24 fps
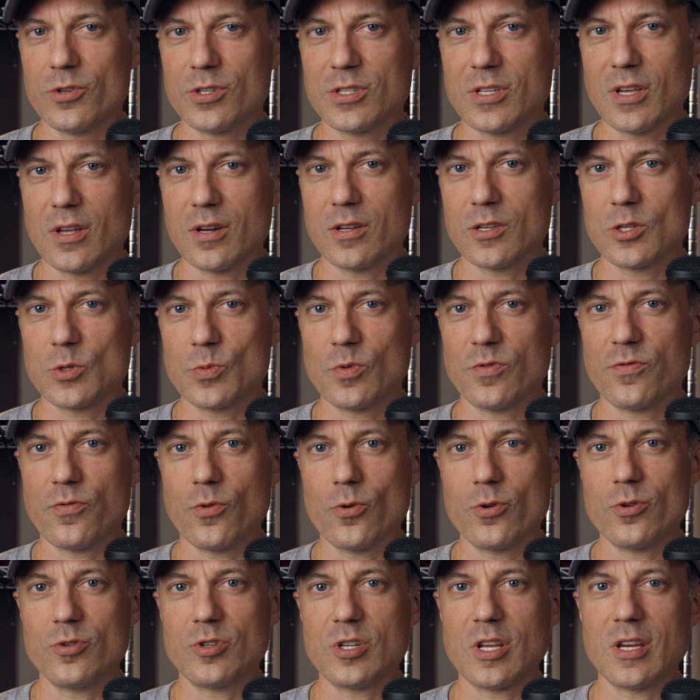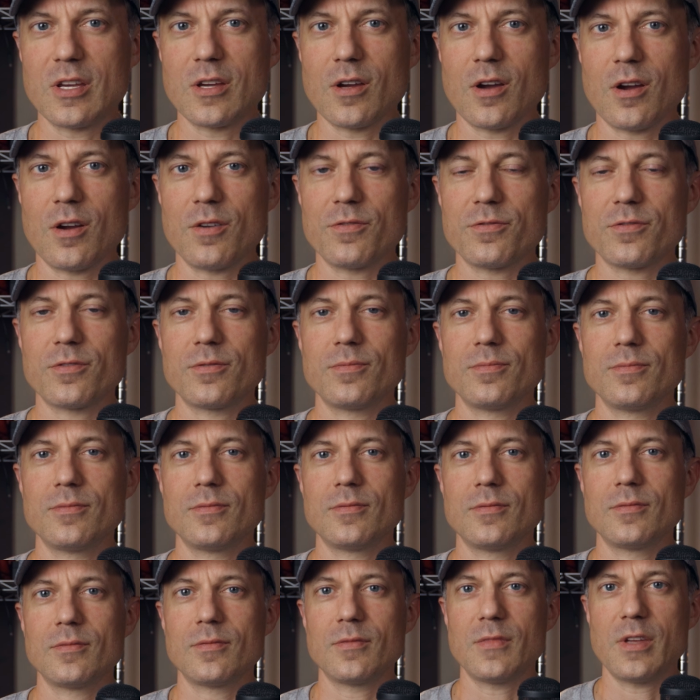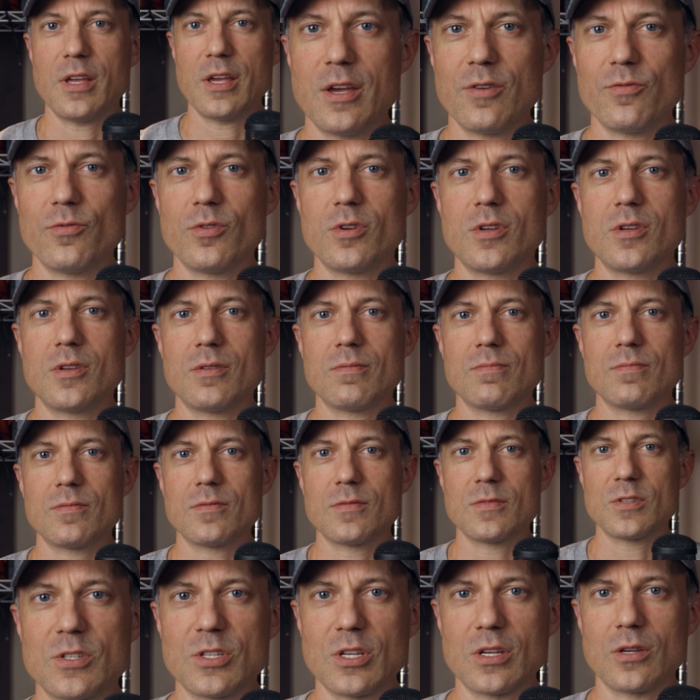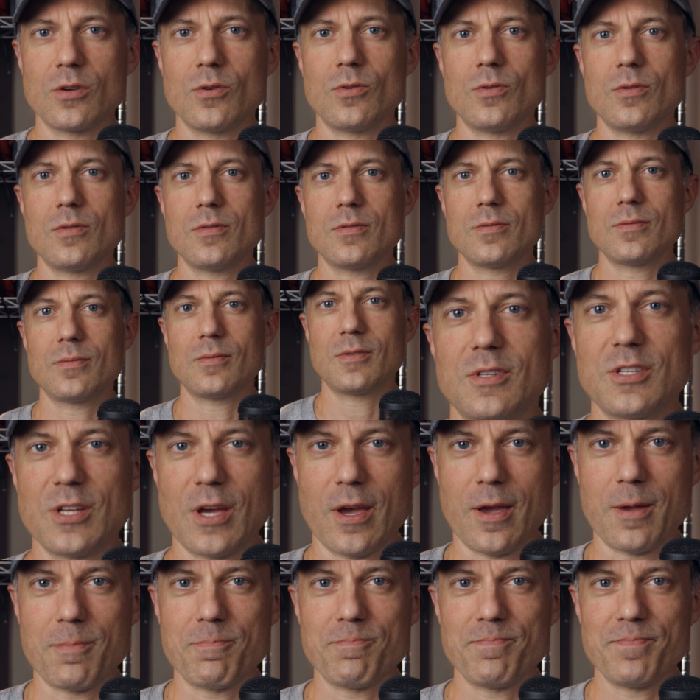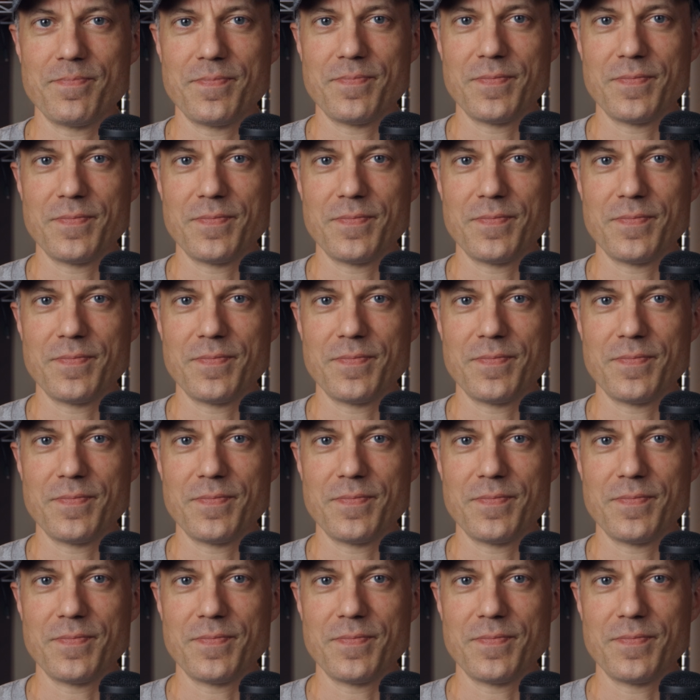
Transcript: your settings before you take off every single time.